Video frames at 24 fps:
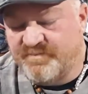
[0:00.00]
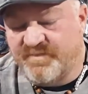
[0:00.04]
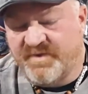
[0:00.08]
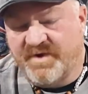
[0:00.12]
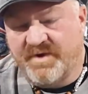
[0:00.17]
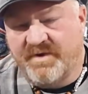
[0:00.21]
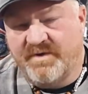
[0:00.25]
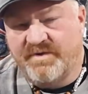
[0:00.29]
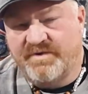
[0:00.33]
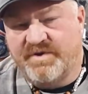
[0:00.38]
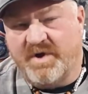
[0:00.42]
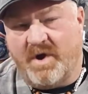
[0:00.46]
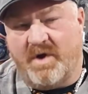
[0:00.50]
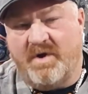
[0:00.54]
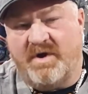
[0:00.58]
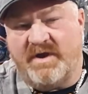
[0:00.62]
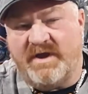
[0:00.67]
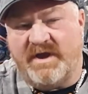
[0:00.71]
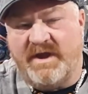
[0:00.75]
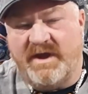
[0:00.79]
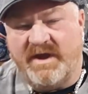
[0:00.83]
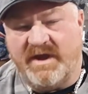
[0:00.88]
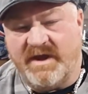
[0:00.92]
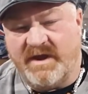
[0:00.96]
So
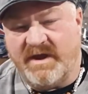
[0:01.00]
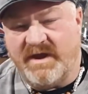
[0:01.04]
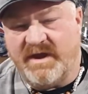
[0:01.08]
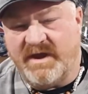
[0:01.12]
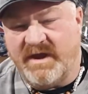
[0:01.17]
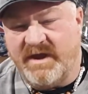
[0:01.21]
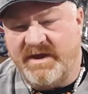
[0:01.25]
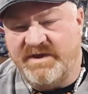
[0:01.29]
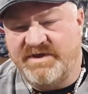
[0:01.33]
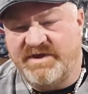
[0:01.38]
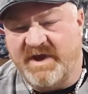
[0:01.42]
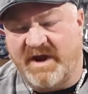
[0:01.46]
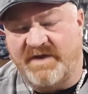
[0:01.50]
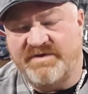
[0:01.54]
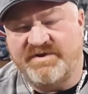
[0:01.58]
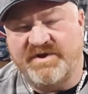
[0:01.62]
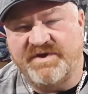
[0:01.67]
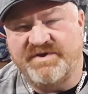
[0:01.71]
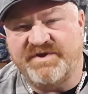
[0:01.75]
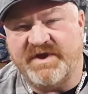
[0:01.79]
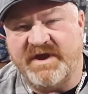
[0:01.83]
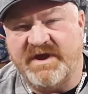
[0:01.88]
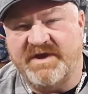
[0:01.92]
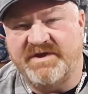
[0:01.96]
he does
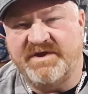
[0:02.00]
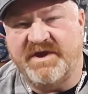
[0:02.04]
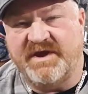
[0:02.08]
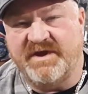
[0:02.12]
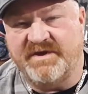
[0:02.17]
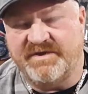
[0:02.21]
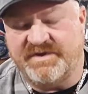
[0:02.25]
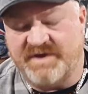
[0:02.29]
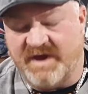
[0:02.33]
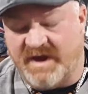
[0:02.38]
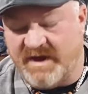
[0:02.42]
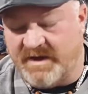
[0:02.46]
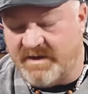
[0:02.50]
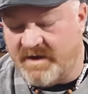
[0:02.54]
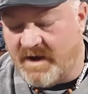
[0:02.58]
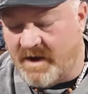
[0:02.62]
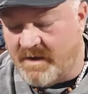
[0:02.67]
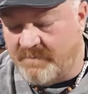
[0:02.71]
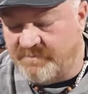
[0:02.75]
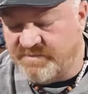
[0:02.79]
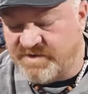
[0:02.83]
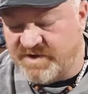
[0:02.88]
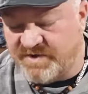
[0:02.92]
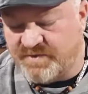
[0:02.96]
this Indian thing.
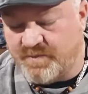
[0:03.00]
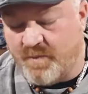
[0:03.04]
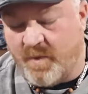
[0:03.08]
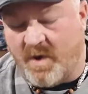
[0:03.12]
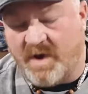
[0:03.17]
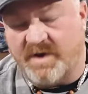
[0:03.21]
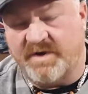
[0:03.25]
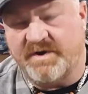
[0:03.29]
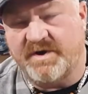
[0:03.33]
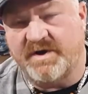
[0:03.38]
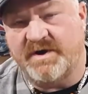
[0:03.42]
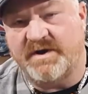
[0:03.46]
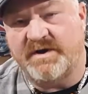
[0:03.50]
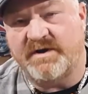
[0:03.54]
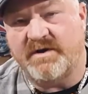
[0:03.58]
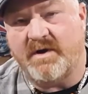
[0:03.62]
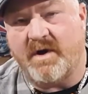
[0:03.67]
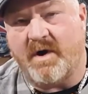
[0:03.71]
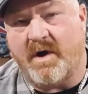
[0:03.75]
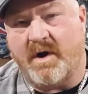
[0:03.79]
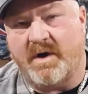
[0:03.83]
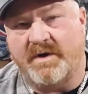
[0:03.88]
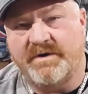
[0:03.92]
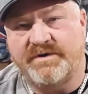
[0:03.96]
I'm just wondering,
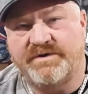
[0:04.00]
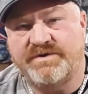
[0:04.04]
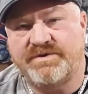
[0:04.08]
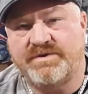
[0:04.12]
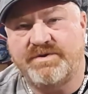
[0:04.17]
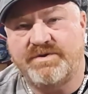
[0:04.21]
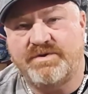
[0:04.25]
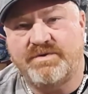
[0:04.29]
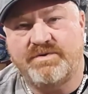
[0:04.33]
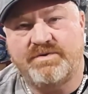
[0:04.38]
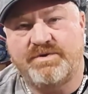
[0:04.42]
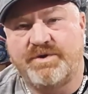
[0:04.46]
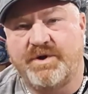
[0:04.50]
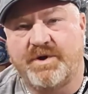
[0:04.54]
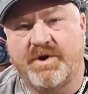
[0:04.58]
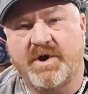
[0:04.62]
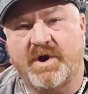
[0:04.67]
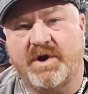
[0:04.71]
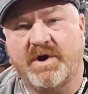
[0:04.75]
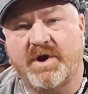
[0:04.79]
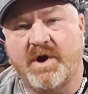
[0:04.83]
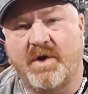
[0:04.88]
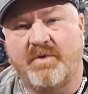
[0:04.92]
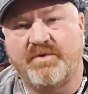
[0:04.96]
are you going
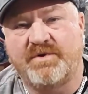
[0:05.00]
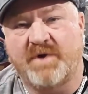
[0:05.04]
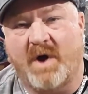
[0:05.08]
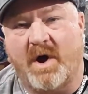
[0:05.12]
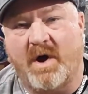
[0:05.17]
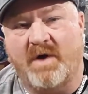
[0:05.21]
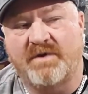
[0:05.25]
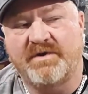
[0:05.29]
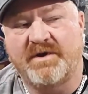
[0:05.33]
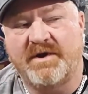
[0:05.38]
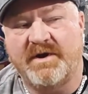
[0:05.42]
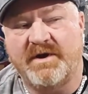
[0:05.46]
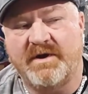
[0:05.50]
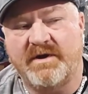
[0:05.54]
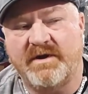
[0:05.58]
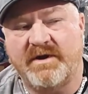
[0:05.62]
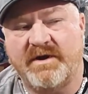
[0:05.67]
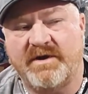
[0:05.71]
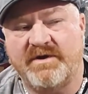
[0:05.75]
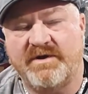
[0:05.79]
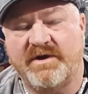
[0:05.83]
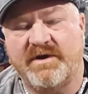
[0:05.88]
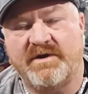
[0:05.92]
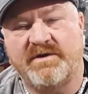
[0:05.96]
to go to all the
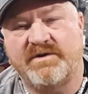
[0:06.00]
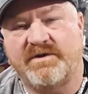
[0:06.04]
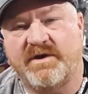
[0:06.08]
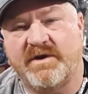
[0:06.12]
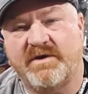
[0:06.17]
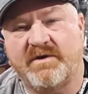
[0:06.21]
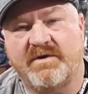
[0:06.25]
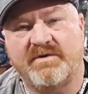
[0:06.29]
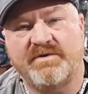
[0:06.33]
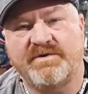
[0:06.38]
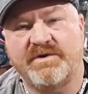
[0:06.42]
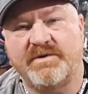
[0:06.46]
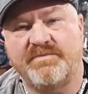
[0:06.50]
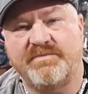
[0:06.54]
Indian dealerships